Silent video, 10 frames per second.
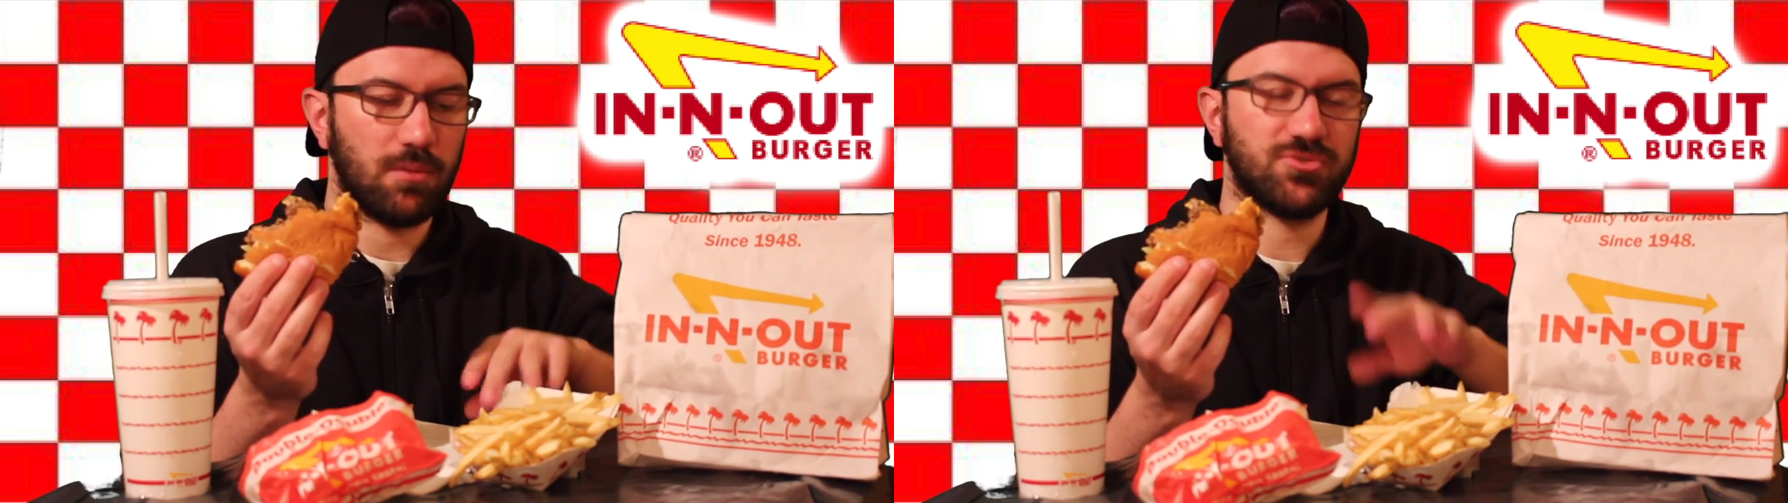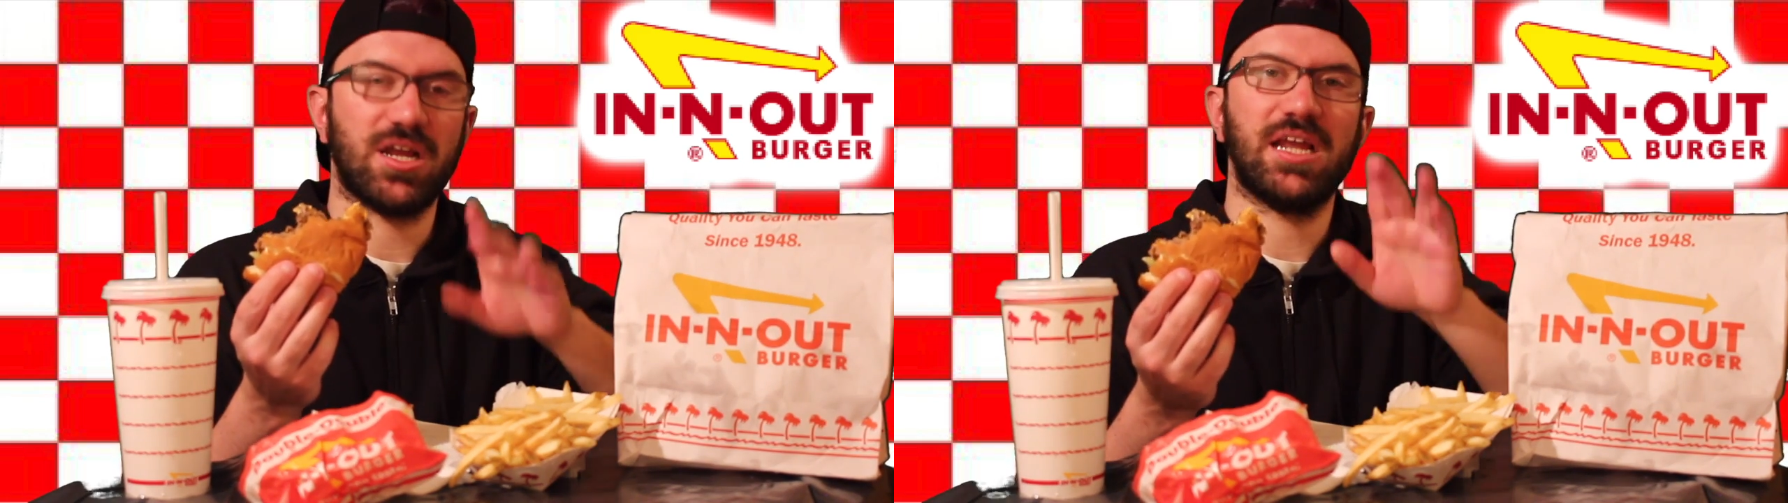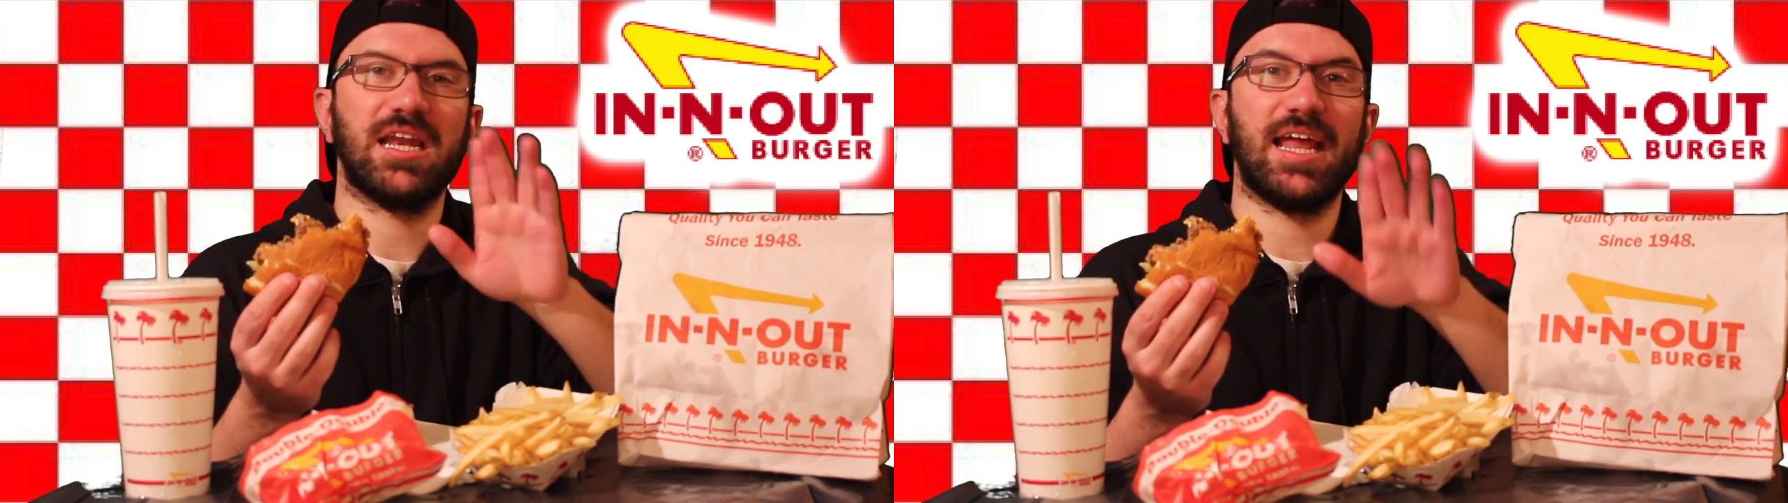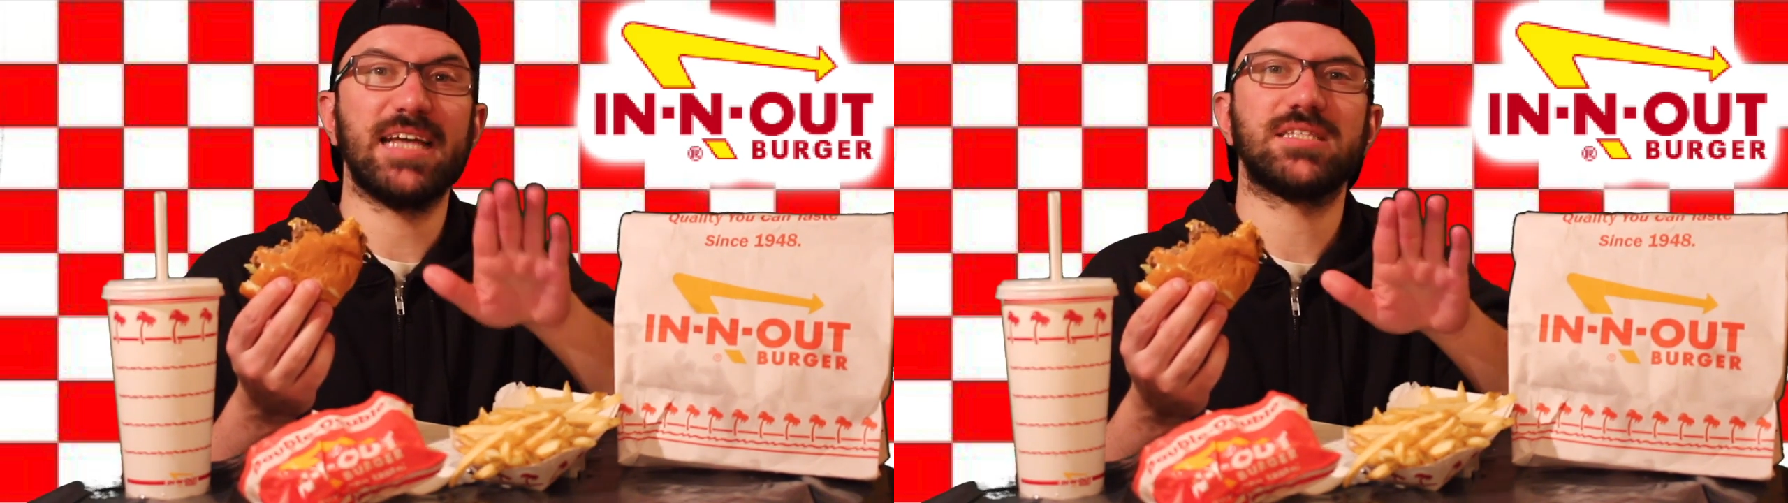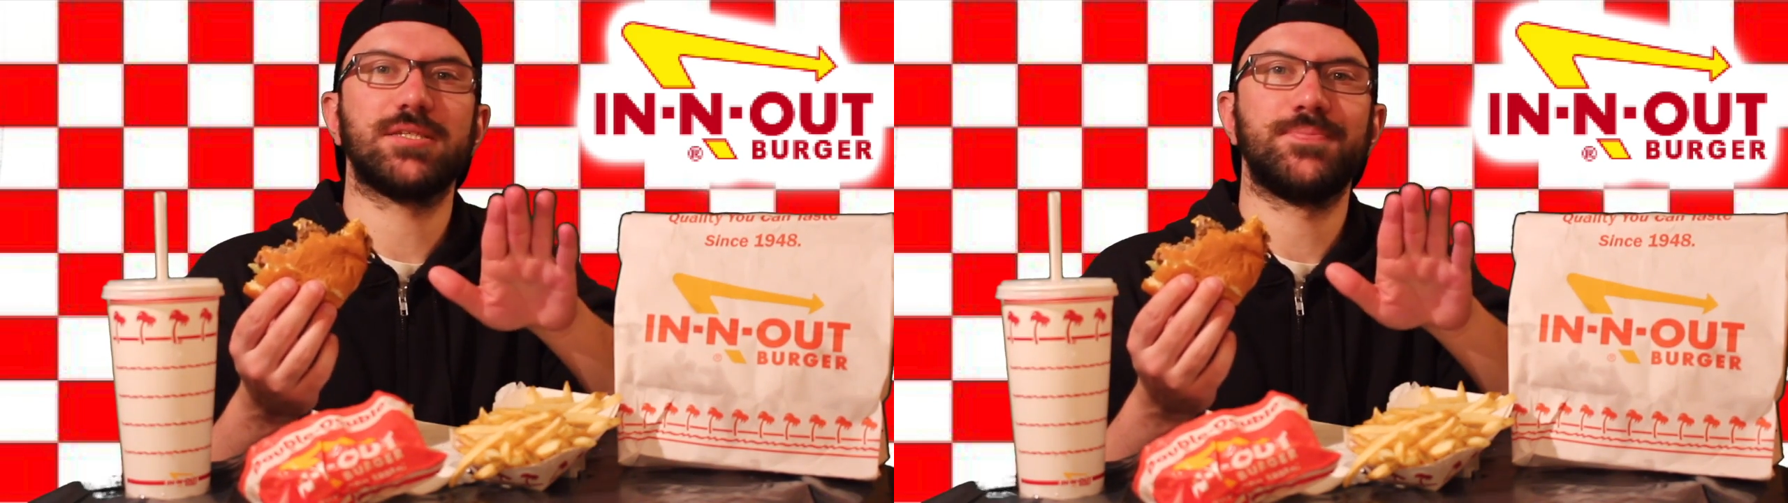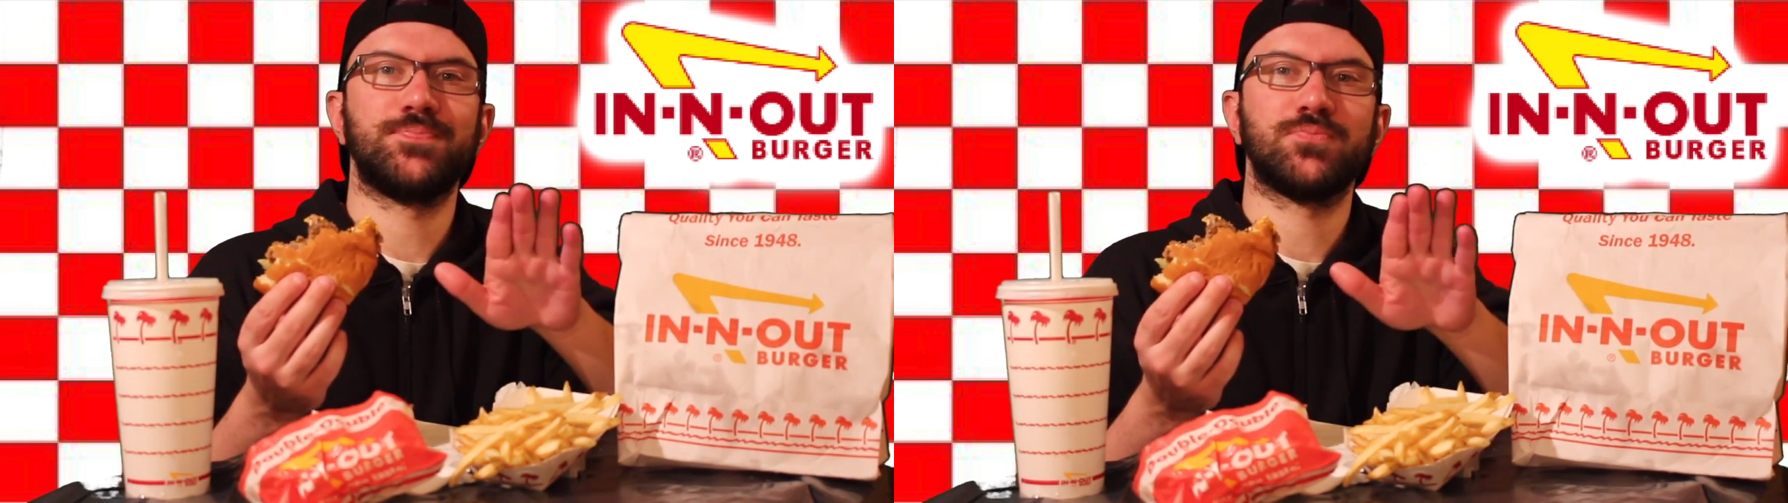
I'm trying to eat less